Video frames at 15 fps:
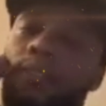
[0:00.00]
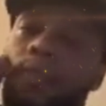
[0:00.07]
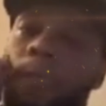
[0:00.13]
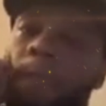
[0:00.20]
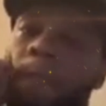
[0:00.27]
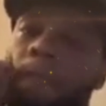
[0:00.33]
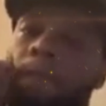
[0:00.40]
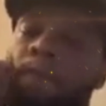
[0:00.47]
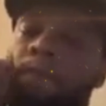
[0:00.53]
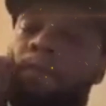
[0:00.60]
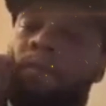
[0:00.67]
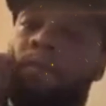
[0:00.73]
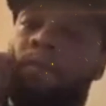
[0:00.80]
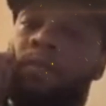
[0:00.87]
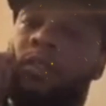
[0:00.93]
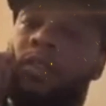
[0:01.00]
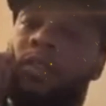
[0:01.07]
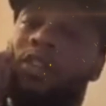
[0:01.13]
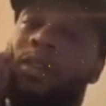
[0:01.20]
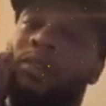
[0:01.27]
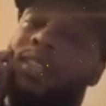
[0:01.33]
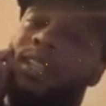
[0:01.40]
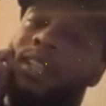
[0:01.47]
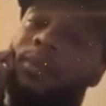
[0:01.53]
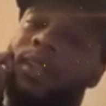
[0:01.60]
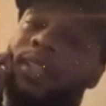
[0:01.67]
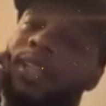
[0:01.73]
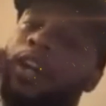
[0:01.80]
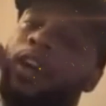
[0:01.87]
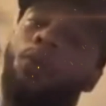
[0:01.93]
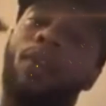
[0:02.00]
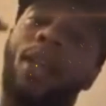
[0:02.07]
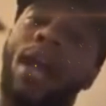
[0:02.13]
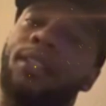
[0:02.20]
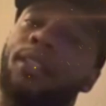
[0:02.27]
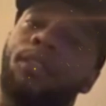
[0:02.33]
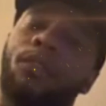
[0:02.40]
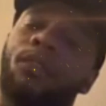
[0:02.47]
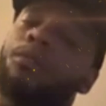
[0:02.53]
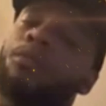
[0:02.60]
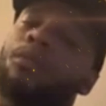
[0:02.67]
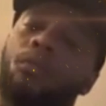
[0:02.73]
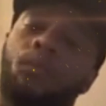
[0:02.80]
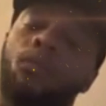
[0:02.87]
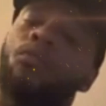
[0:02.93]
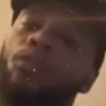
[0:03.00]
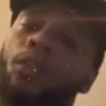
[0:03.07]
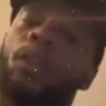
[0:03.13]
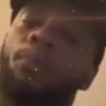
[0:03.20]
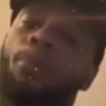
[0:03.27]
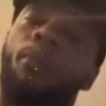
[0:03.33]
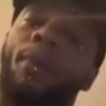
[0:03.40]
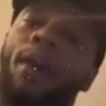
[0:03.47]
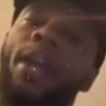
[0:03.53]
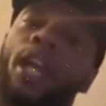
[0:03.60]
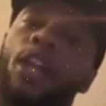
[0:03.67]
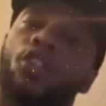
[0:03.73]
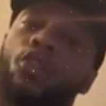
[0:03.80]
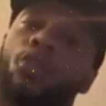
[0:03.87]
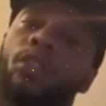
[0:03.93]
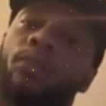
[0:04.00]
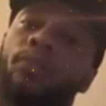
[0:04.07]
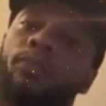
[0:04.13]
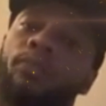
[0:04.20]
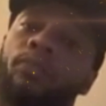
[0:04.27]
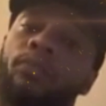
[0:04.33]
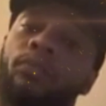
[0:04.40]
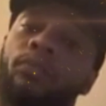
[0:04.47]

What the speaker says: You know what I'm saying? Because I don't want to have to really put my hands on them.